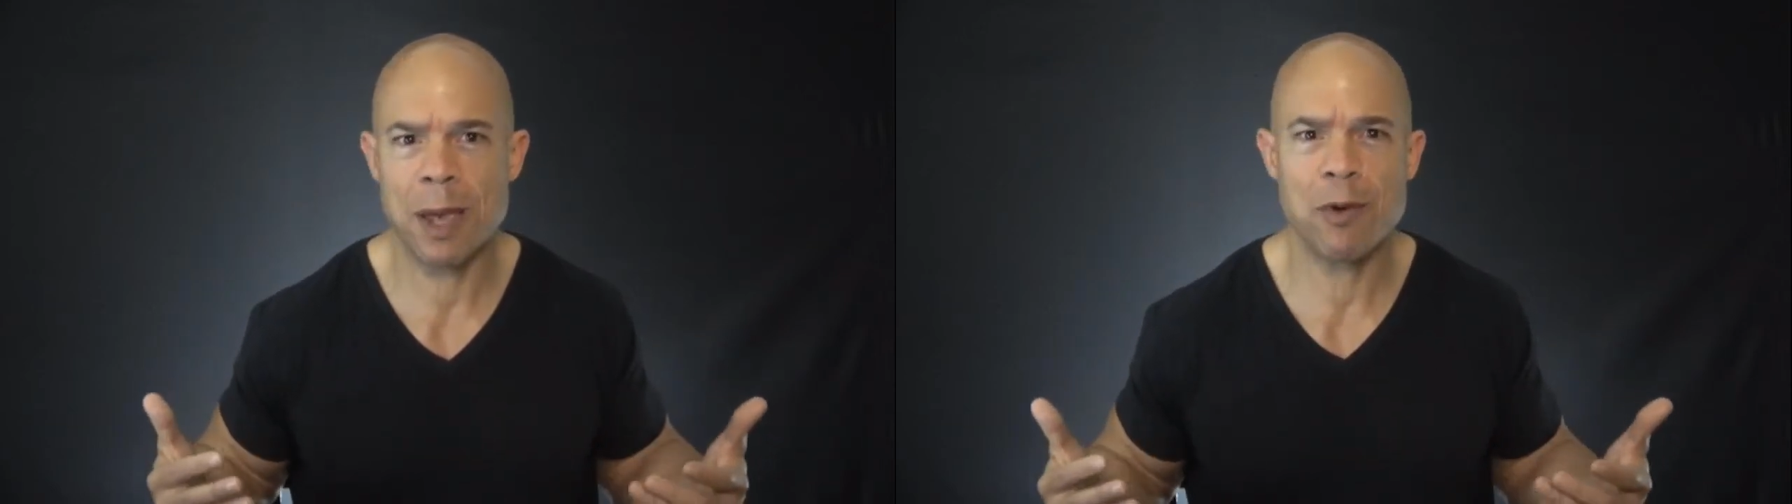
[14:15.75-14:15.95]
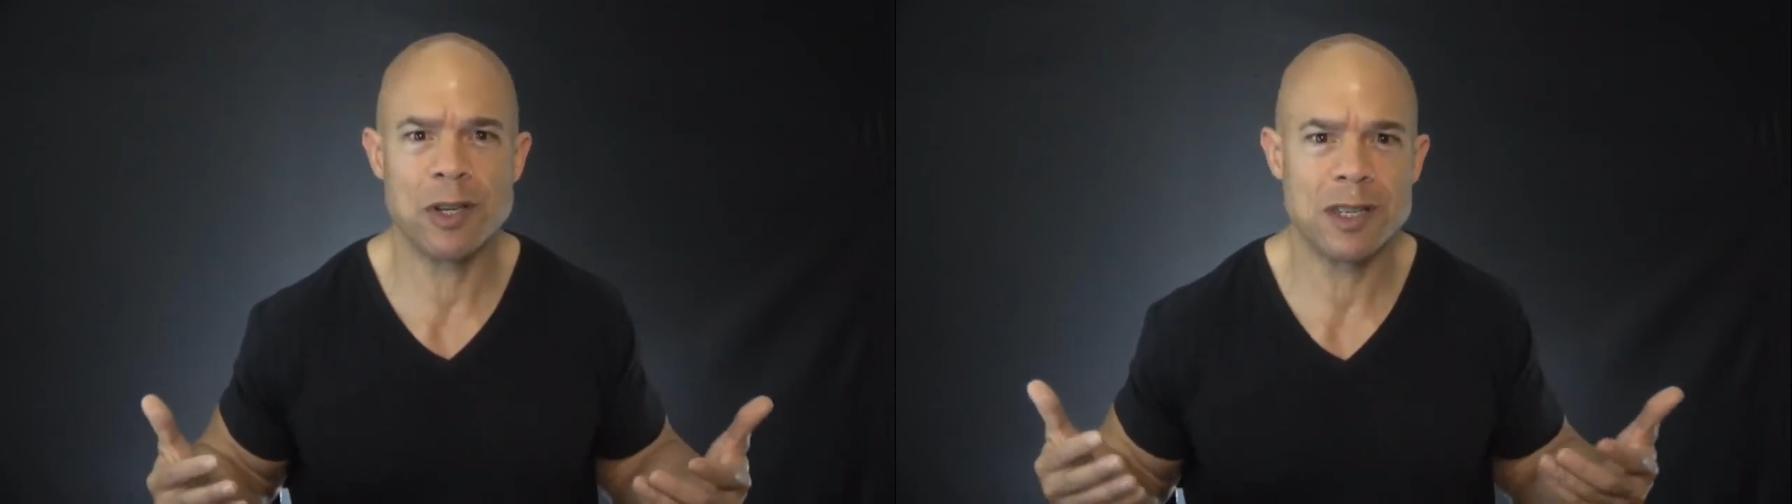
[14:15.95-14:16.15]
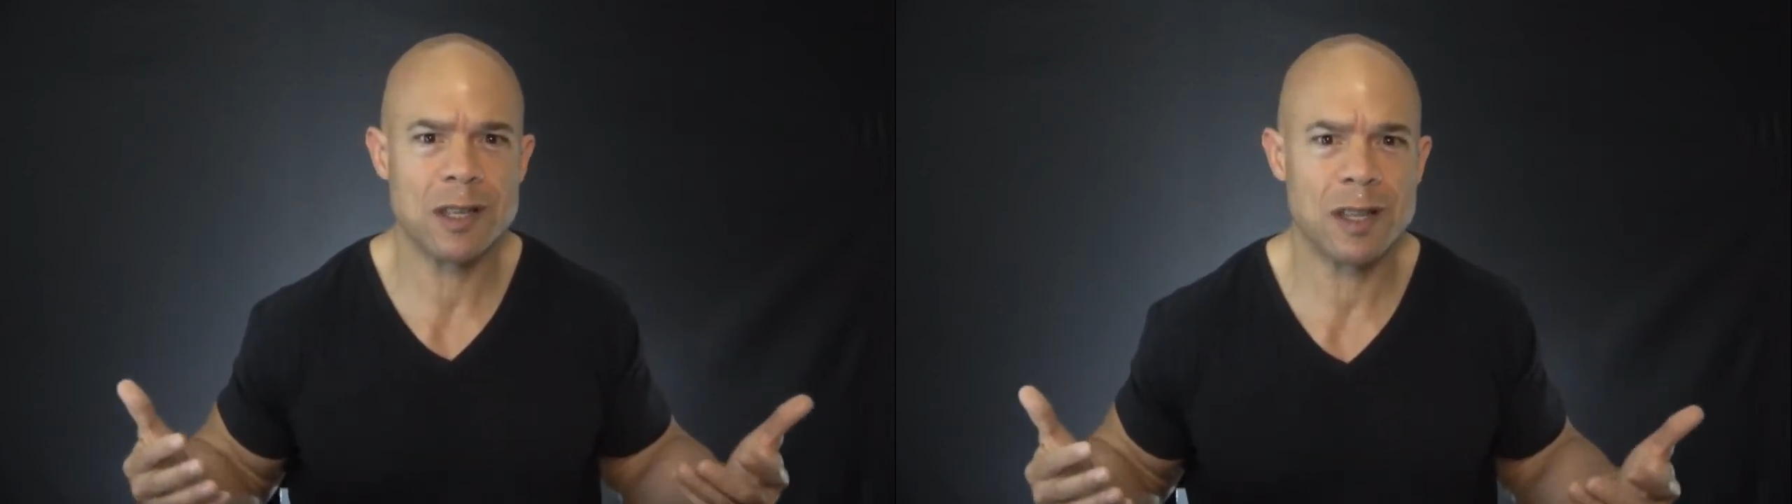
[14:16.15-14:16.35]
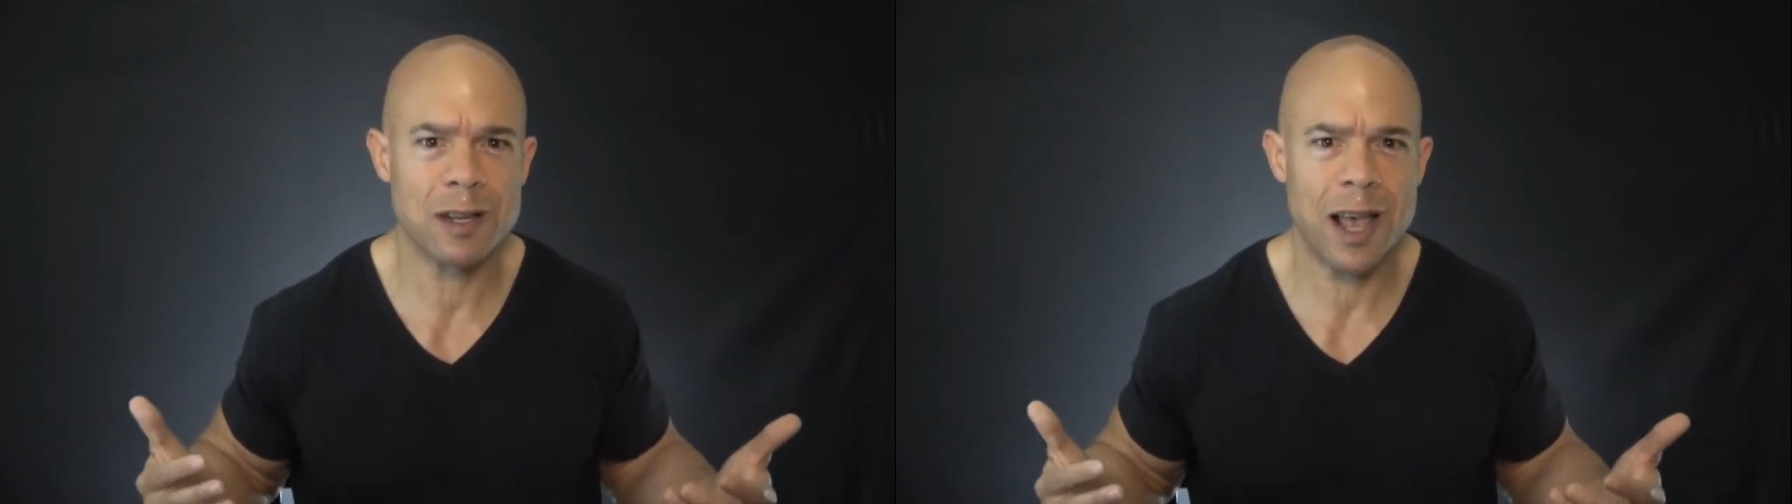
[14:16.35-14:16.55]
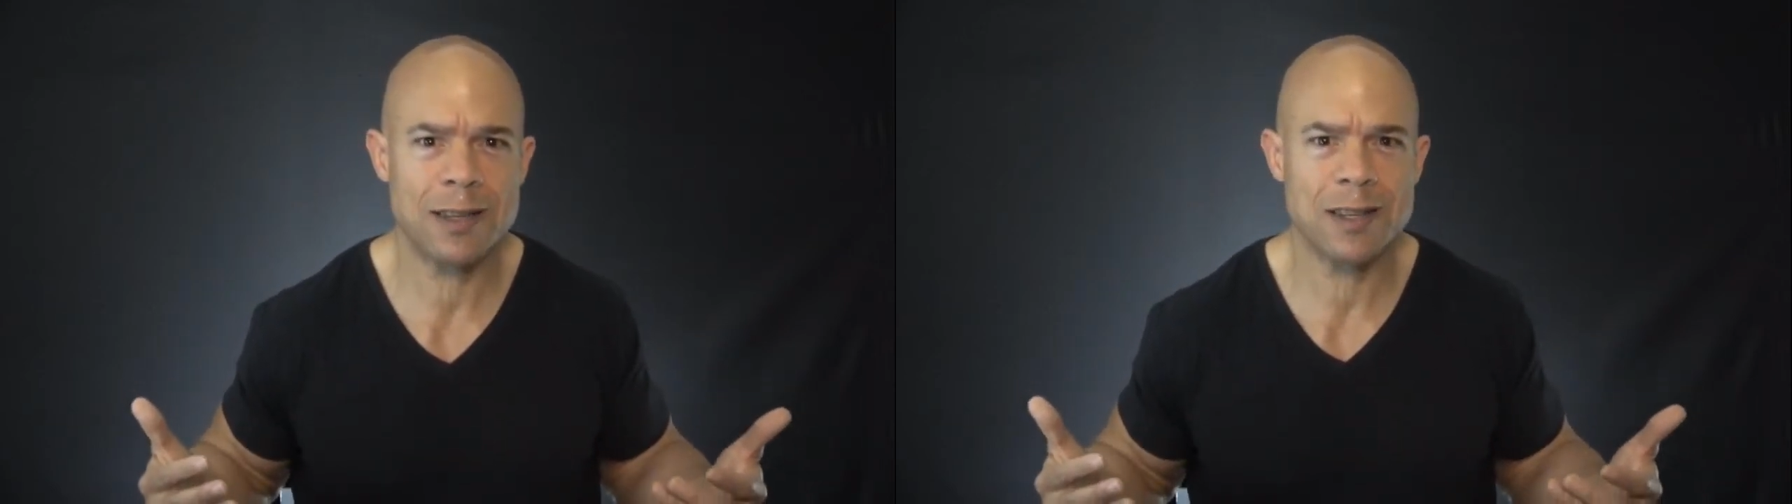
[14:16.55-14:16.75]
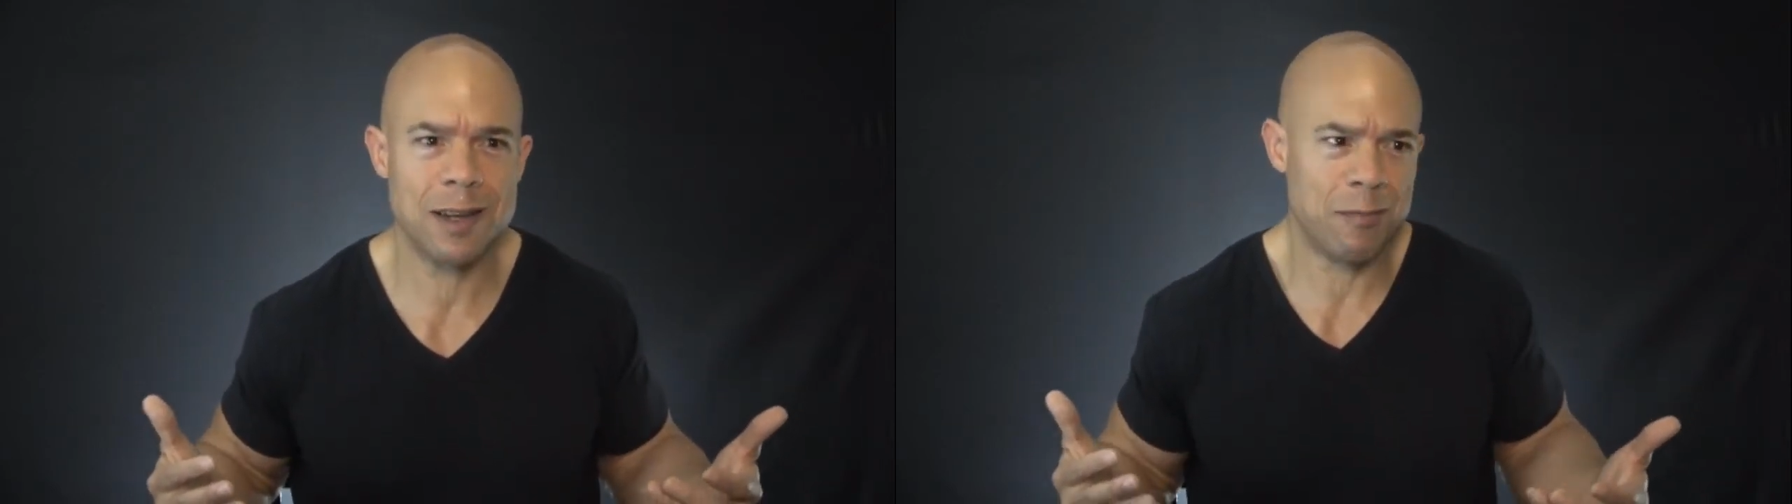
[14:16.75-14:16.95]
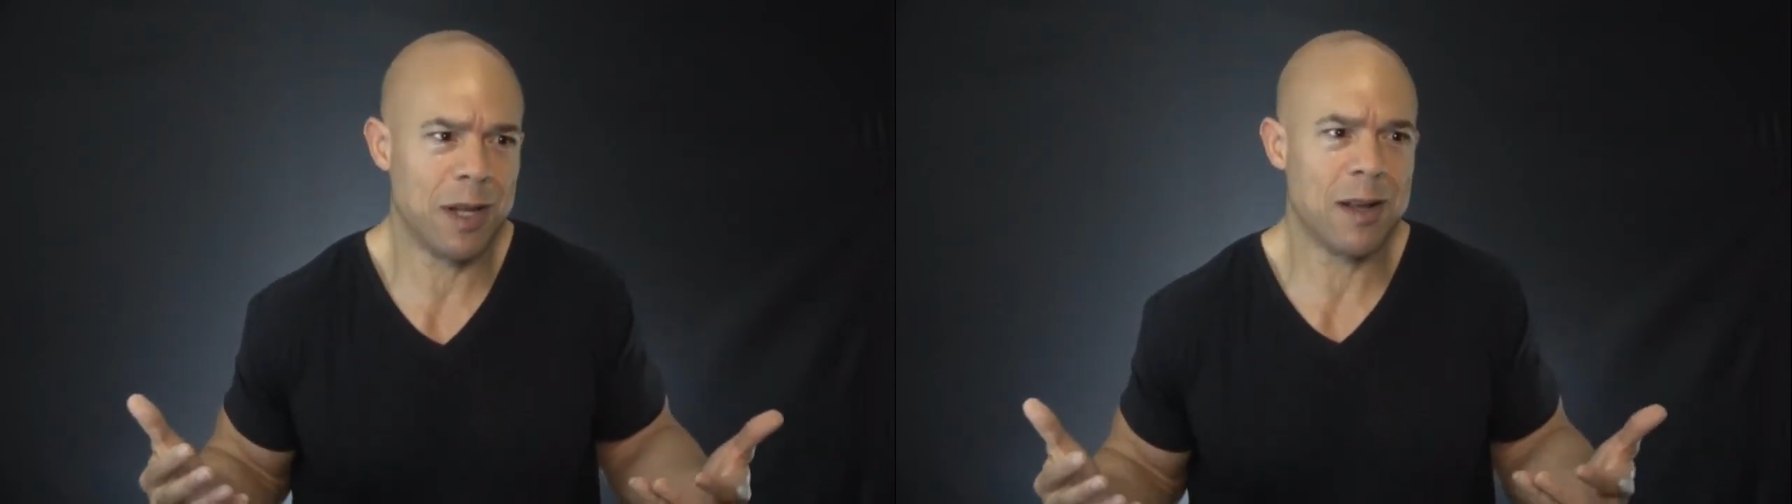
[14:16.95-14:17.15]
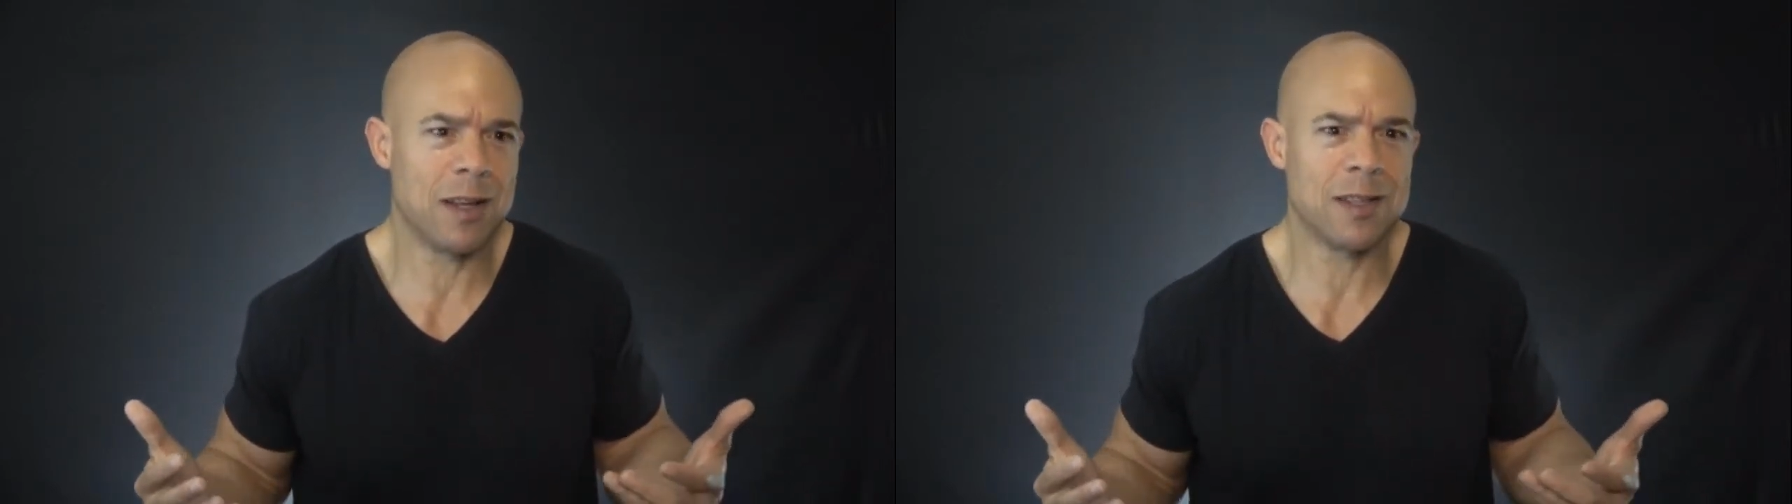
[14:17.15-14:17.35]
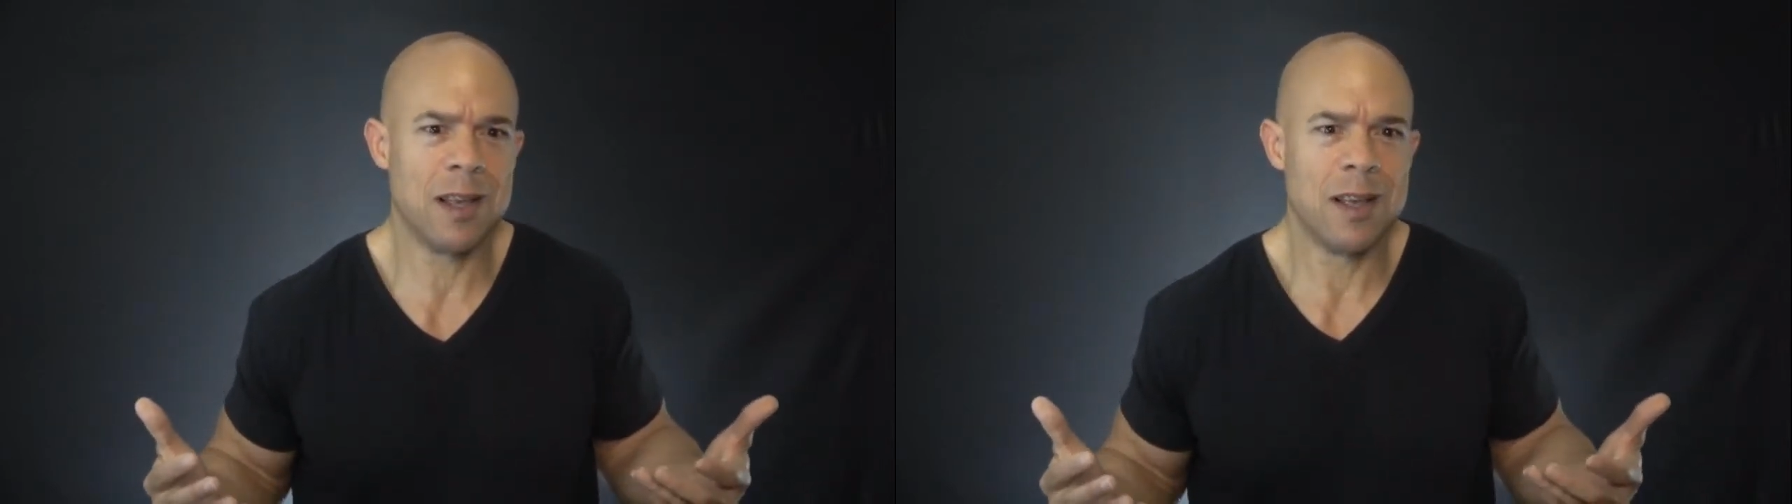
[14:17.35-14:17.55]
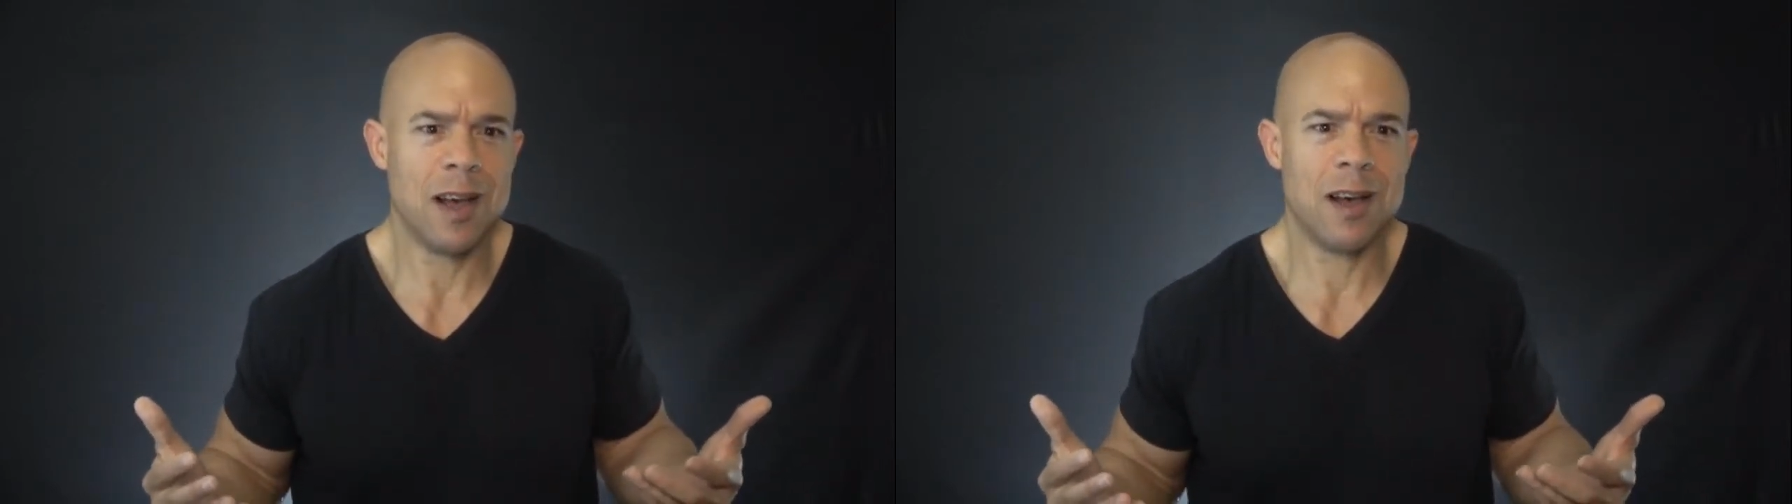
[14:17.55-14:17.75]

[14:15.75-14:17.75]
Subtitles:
Maybe you're just a little hesitant because